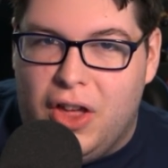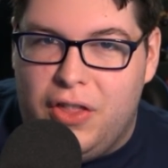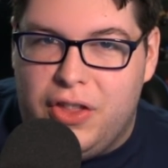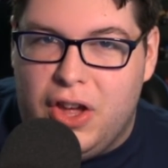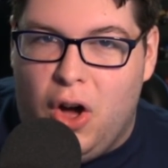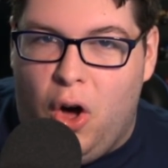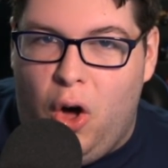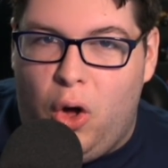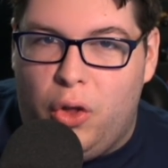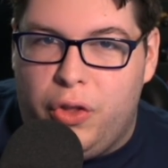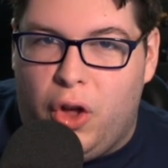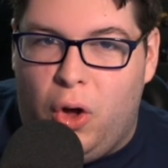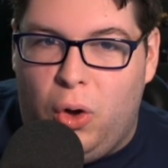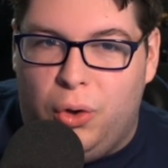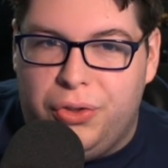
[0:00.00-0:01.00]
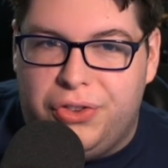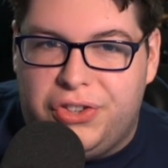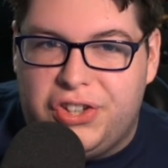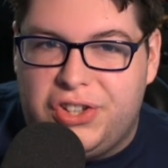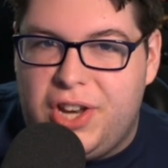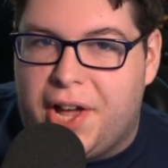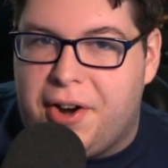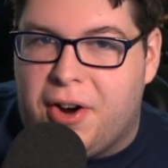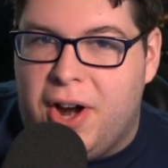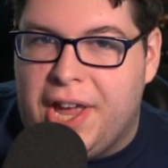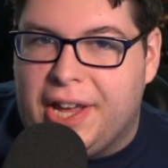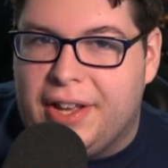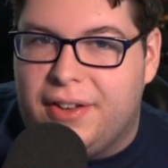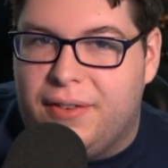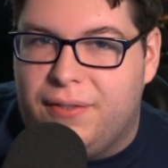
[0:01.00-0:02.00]
old
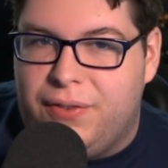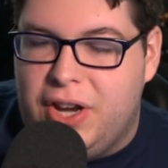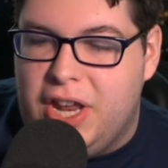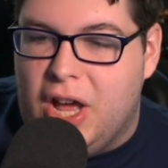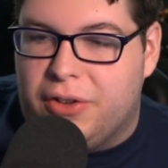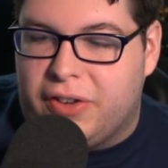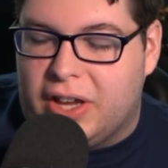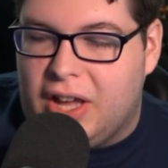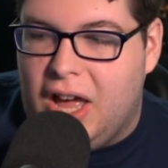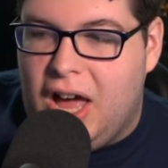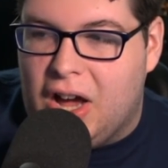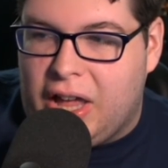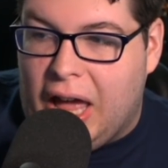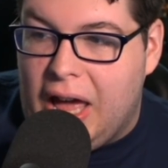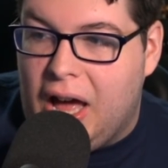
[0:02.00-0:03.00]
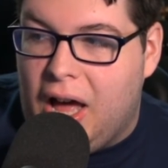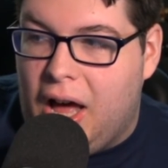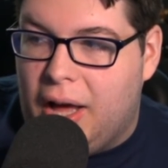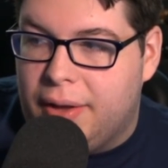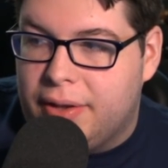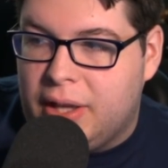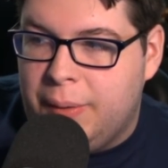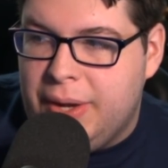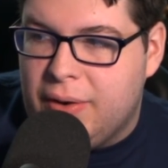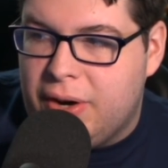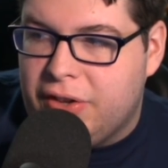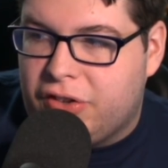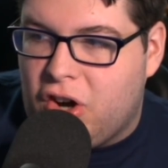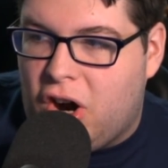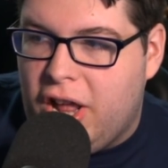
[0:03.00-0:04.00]
stuttering videos. Like, okay, can we
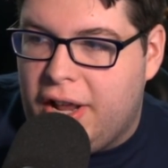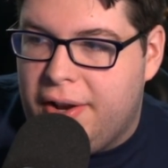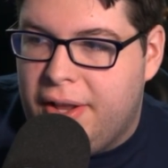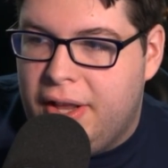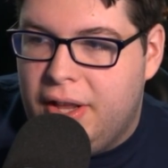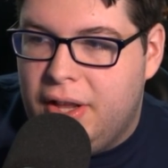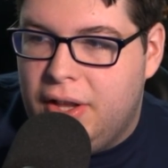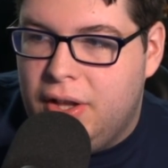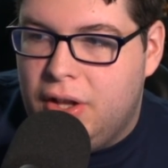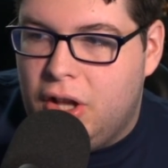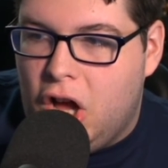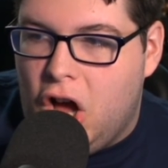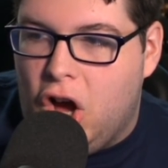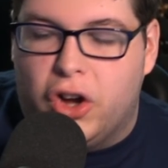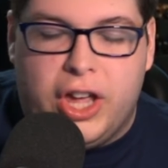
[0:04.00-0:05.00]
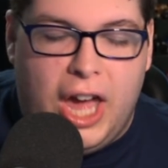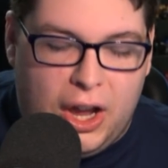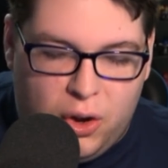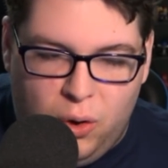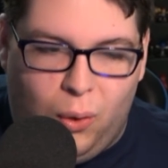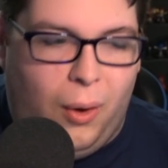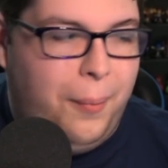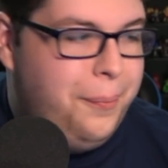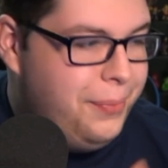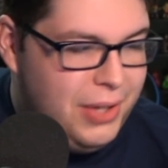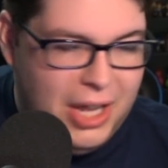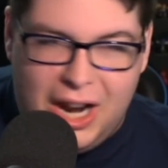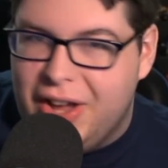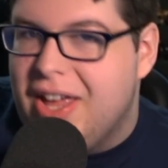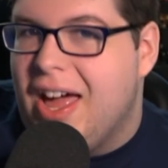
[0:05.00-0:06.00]
restart it? Okay, cool.
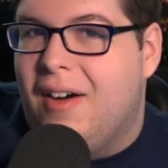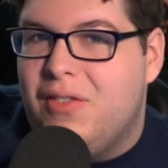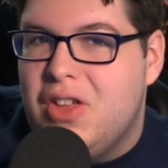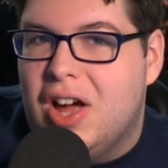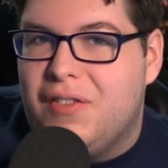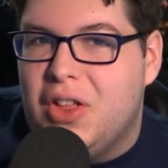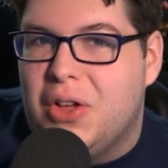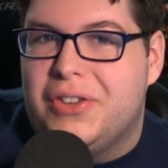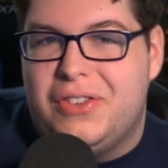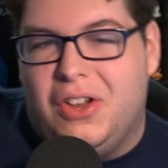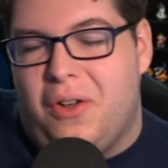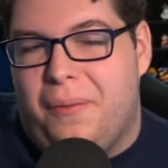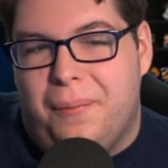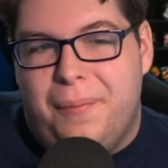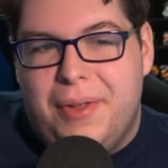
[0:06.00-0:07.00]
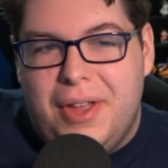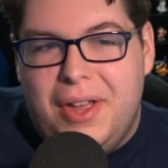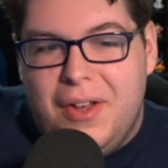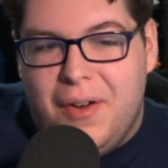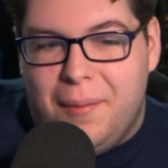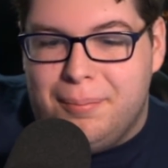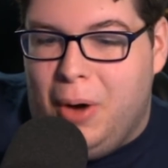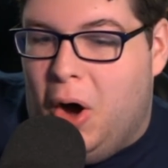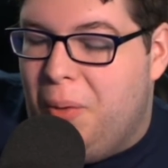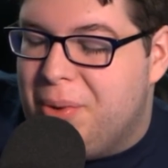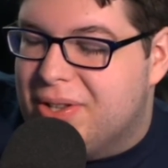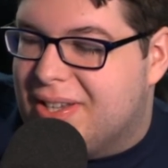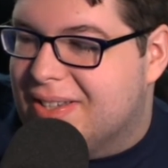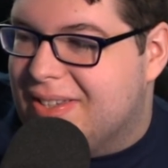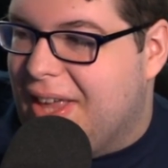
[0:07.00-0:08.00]
You have those little
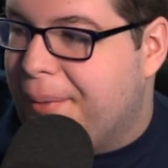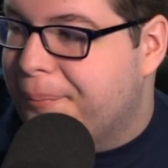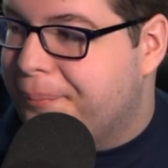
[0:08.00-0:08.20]
moments. It's like,